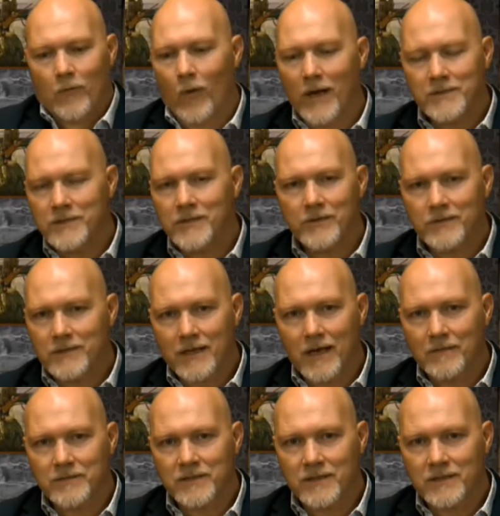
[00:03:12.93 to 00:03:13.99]
wasting your
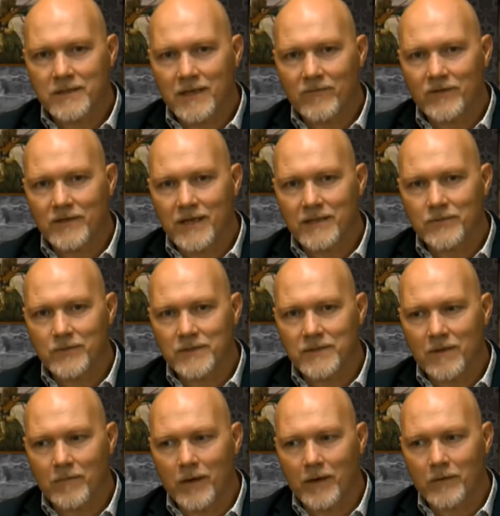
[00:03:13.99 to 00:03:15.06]
time 6, 7 dates with
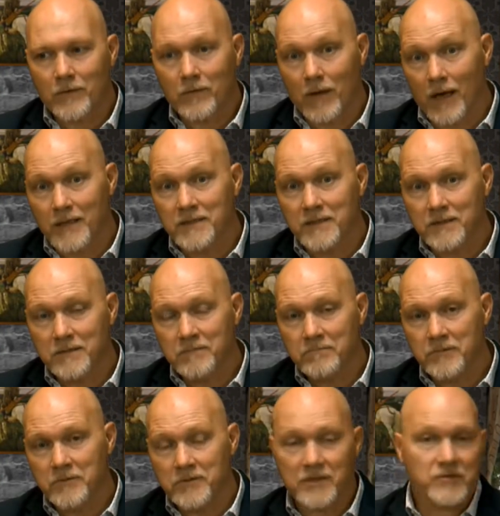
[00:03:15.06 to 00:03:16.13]
somebody who likes you,
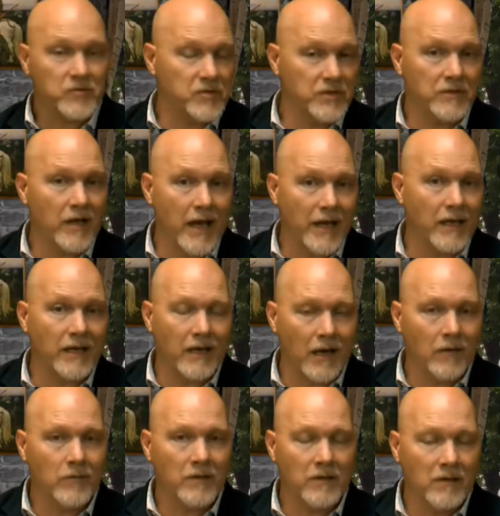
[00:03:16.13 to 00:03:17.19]
who's interested in hanging
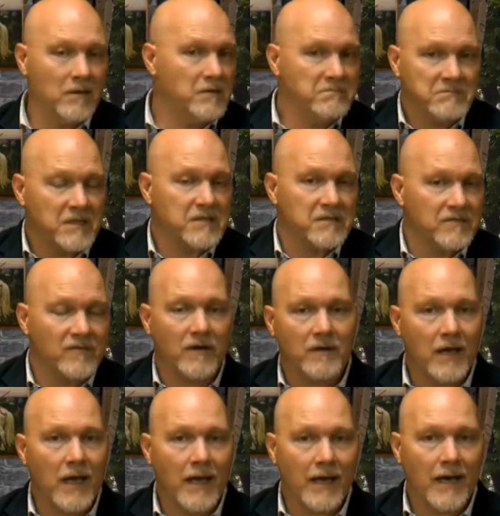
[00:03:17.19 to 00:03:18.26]
out with you, because you're fun
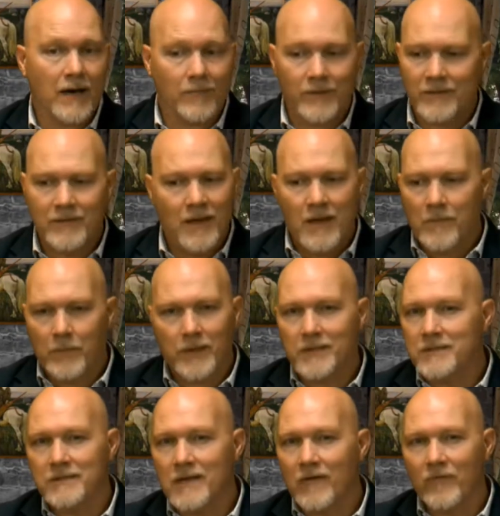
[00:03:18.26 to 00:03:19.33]
to hang out with, but
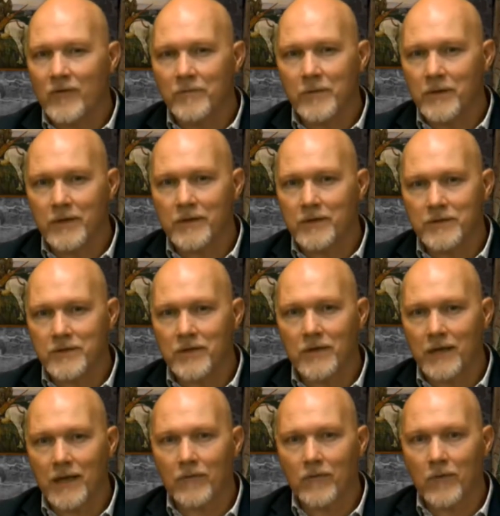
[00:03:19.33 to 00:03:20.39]
it's never in a million years going
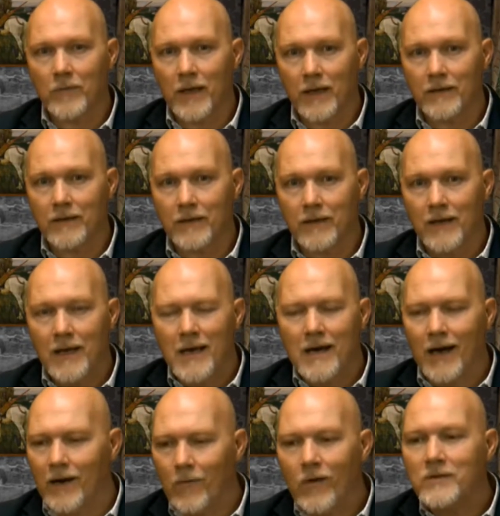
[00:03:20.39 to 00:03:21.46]
to get romantic.
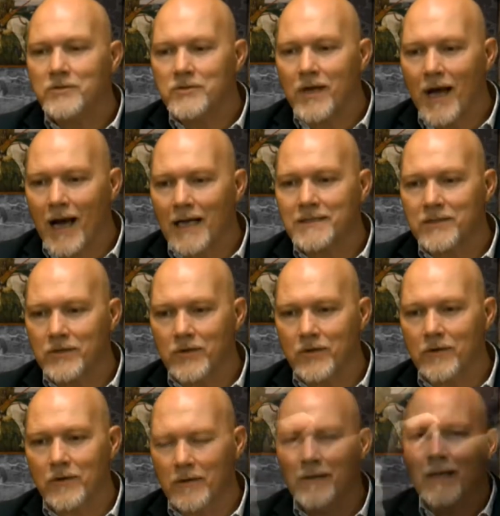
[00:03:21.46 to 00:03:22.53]
I don't want you to ask a
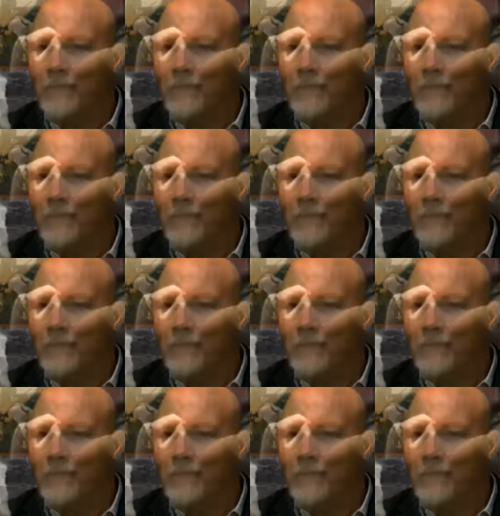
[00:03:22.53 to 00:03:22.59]
girl,